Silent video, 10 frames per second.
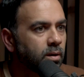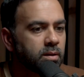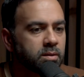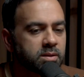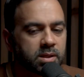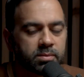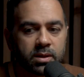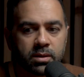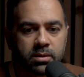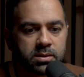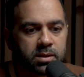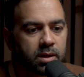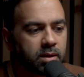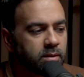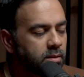Right, and there's something else
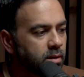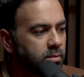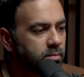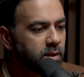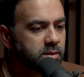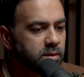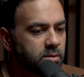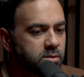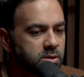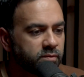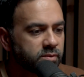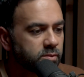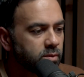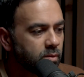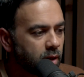that that makes a huge difference
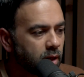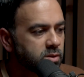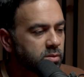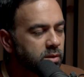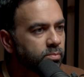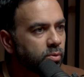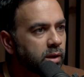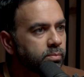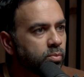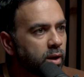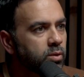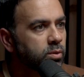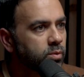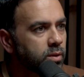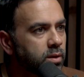when you actually break bread
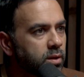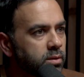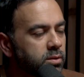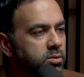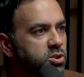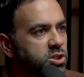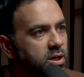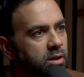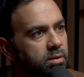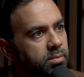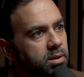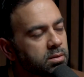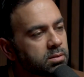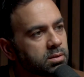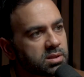with one another. You share a
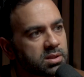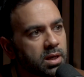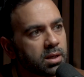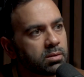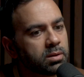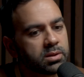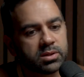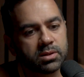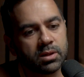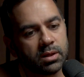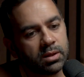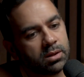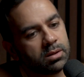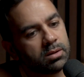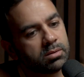meal, a yeah. sandwich,
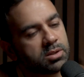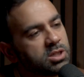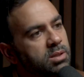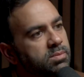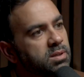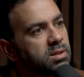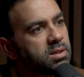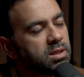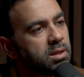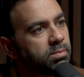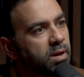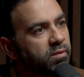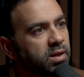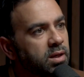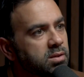you know, chips and dip,
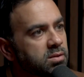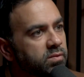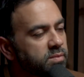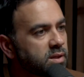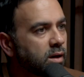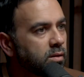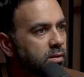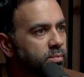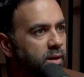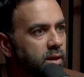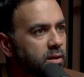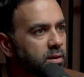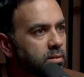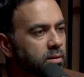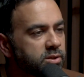have queso from Taco
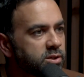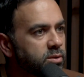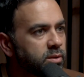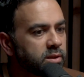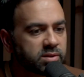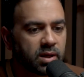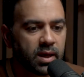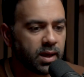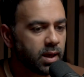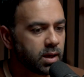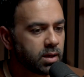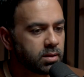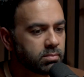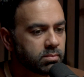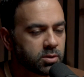Cabana or yeah. Chuy's,
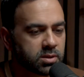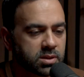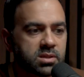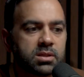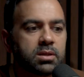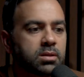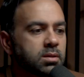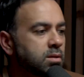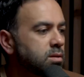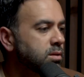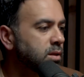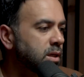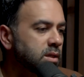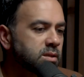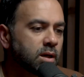and you're just sitting there and
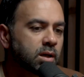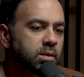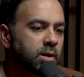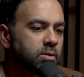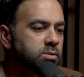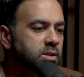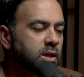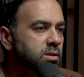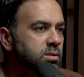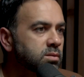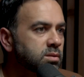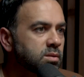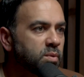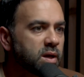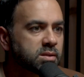talking about whose queso is the
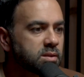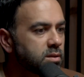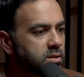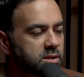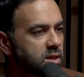best and you're just